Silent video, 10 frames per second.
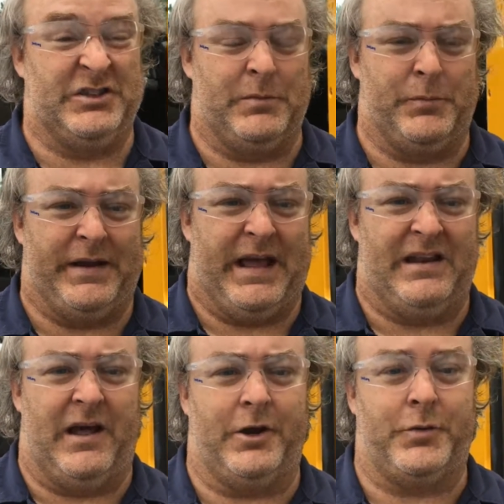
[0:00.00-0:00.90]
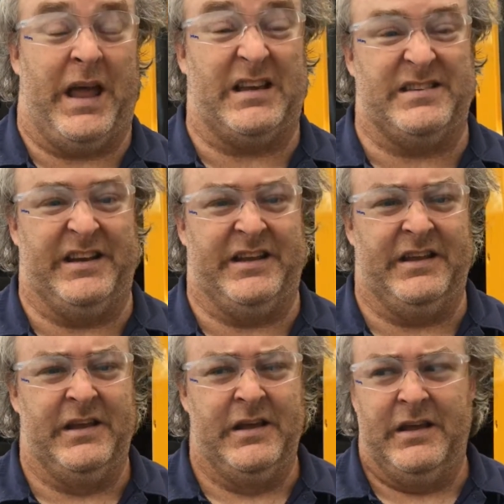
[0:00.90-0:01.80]
grommet brake had a lot of cracks in it
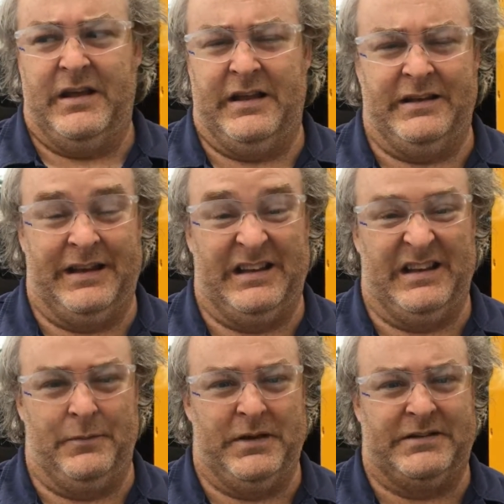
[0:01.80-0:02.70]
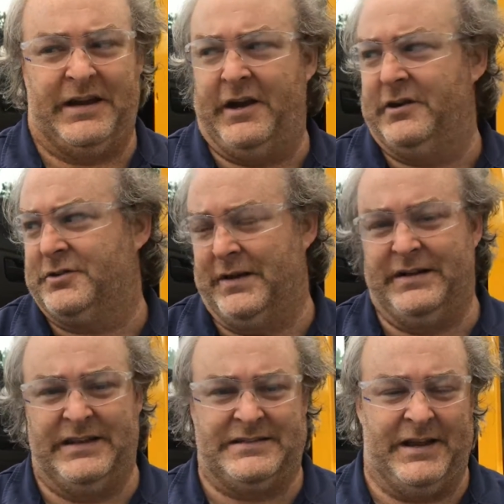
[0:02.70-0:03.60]
and a little bit of tears, so it
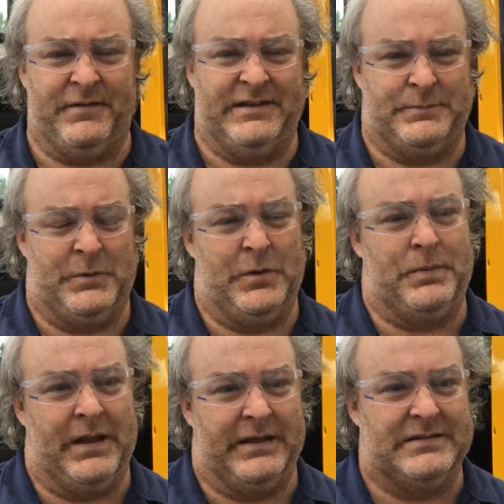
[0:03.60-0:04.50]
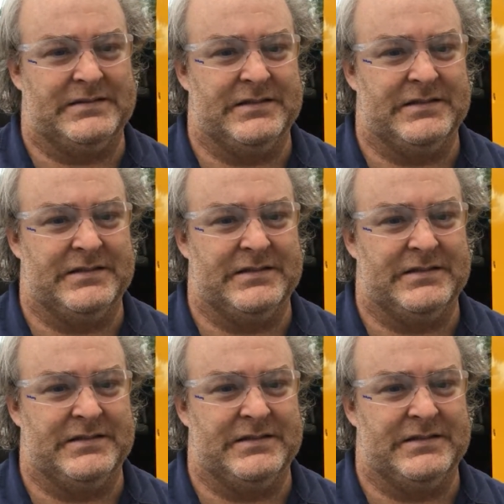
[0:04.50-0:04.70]
definitely needs to be replaced.